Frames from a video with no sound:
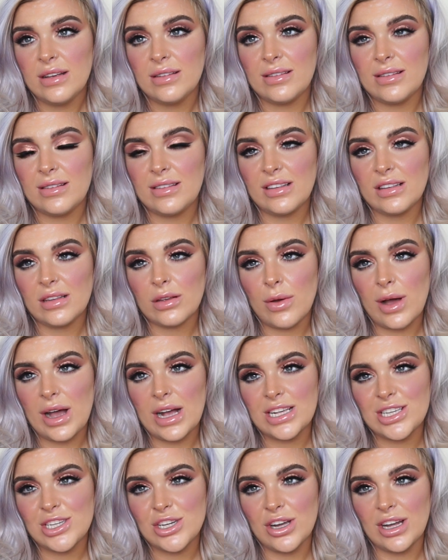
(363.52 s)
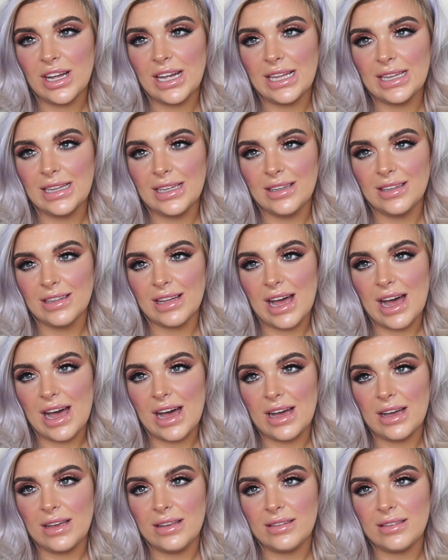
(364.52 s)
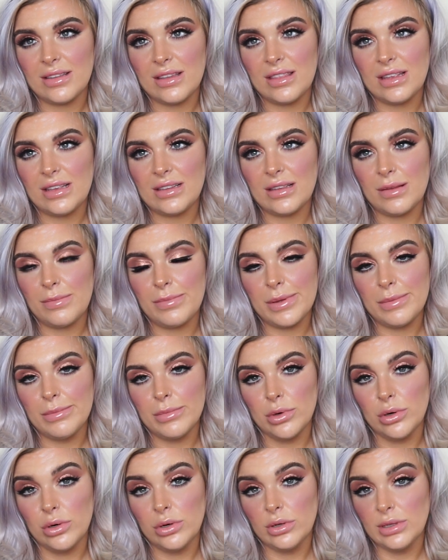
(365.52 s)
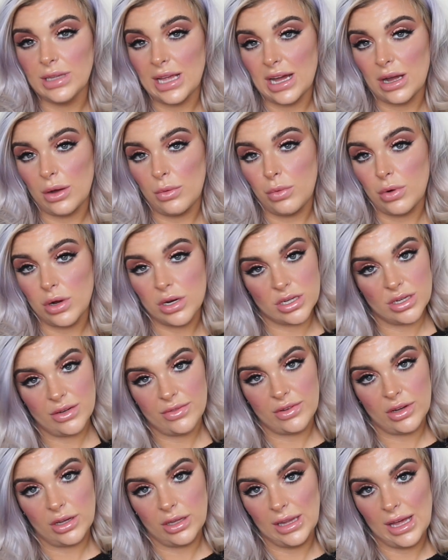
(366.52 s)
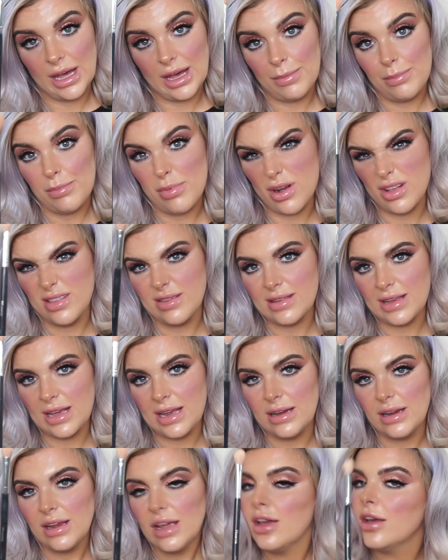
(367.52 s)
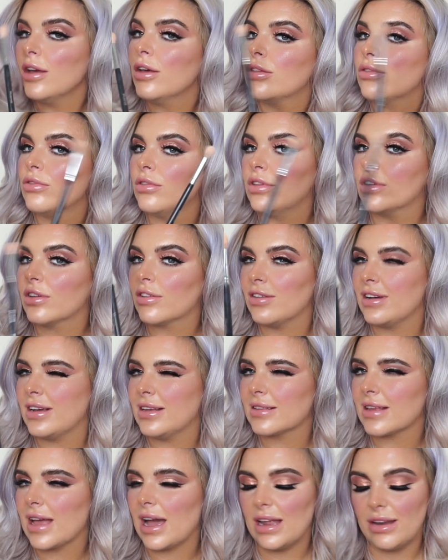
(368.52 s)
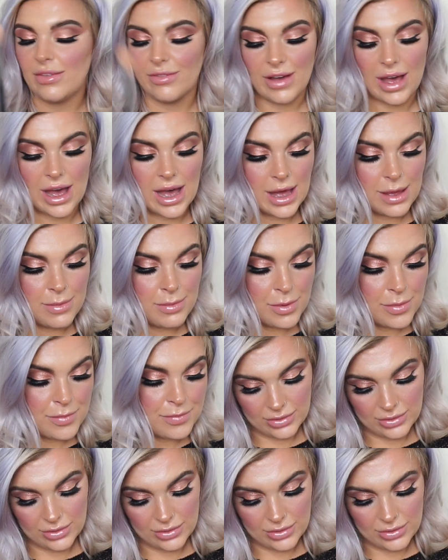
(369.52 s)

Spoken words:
So this is quite a chunky little guy. So this would be more like a wash of colour, bronzing through the crease kind of vibe.